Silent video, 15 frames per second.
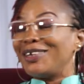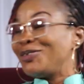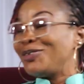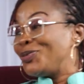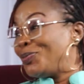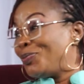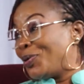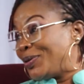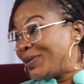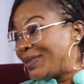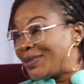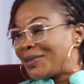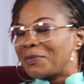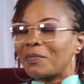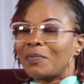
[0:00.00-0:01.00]
and 2 months.
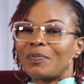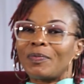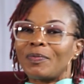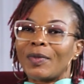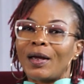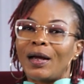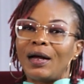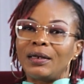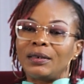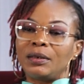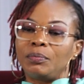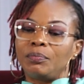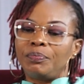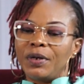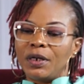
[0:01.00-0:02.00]
And
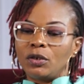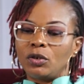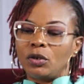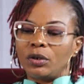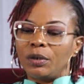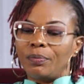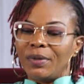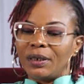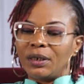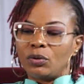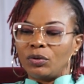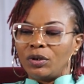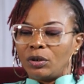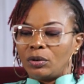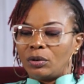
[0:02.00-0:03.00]
based on the medical
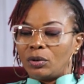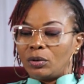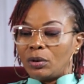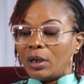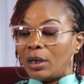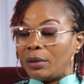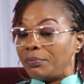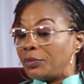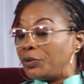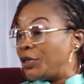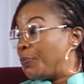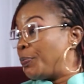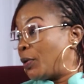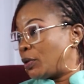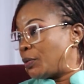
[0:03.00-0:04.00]

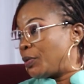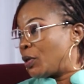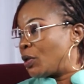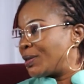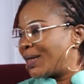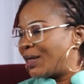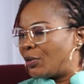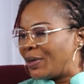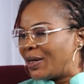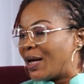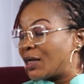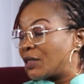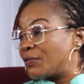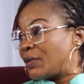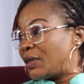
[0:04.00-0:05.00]
report, because I normally
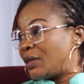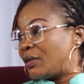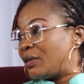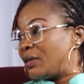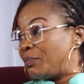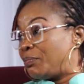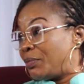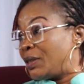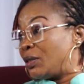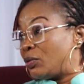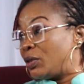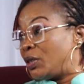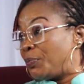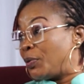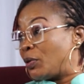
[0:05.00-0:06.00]
ask for the medical
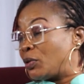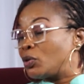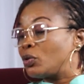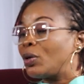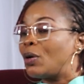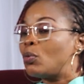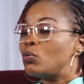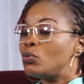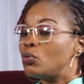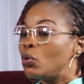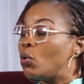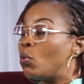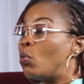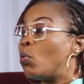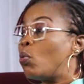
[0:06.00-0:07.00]
report, so I will
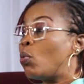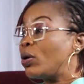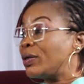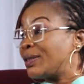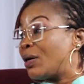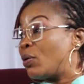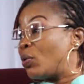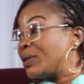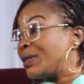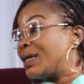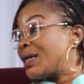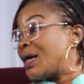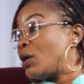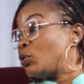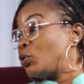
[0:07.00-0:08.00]
know what and
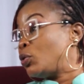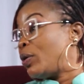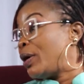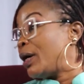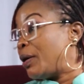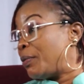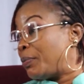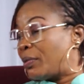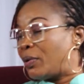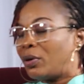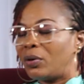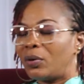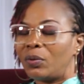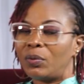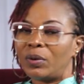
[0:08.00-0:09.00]
how to help
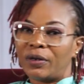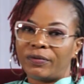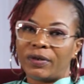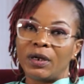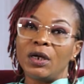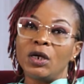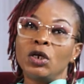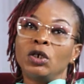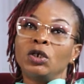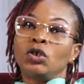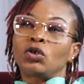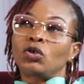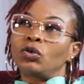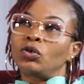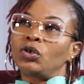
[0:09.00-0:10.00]
or whatever.
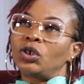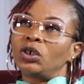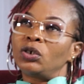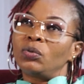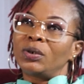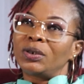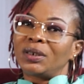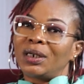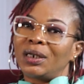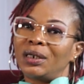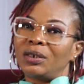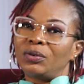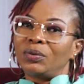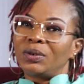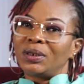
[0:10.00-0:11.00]
So she was
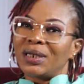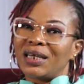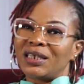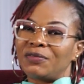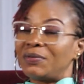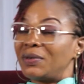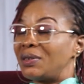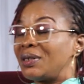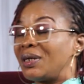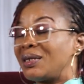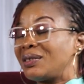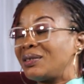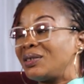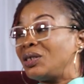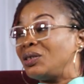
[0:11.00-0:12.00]
challenged with asphyxia
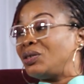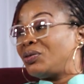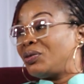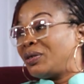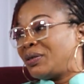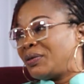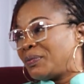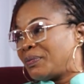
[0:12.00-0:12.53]
stage 3,